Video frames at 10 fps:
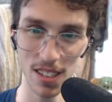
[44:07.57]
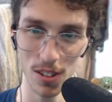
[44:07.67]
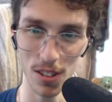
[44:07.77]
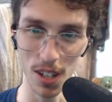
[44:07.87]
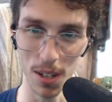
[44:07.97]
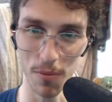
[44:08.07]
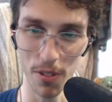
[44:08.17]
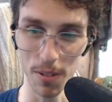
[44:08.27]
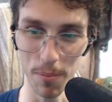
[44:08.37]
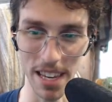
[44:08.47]
Dumb,
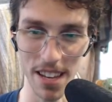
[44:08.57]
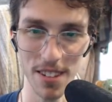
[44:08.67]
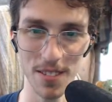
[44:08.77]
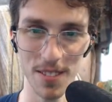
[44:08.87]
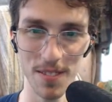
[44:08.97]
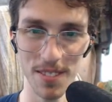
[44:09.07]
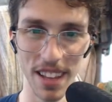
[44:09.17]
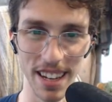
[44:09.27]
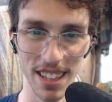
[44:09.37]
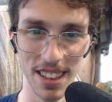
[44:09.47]
me,
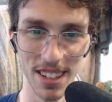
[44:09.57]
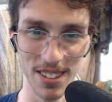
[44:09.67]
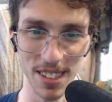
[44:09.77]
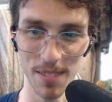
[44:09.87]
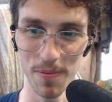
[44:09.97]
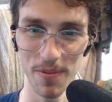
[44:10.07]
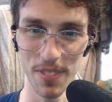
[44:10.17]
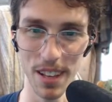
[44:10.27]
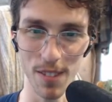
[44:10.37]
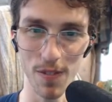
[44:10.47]
like literally,
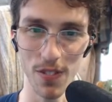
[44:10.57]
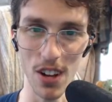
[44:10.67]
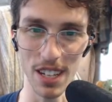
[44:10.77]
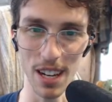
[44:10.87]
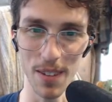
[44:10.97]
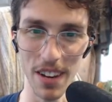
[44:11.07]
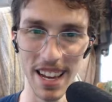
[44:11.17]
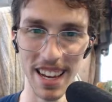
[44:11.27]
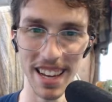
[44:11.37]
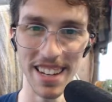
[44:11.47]
it's falling out of my
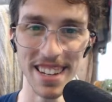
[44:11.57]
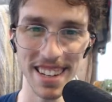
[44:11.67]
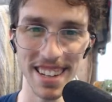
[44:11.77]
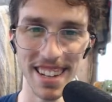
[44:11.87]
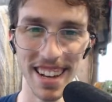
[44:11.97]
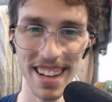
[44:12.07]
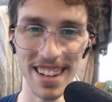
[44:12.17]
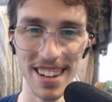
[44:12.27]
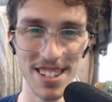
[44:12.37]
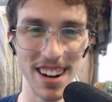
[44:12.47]
hand. I
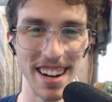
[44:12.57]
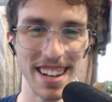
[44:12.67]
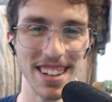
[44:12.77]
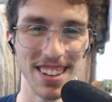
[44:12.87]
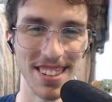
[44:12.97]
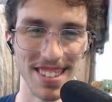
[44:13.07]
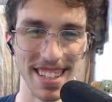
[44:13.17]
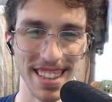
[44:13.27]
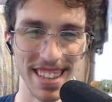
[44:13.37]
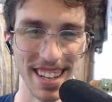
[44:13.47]
tried to close it
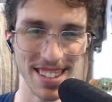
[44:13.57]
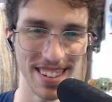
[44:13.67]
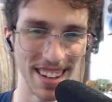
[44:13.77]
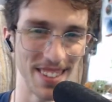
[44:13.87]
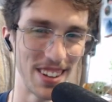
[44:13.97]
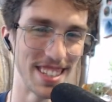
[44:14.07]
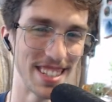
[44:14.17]
and that's what happened.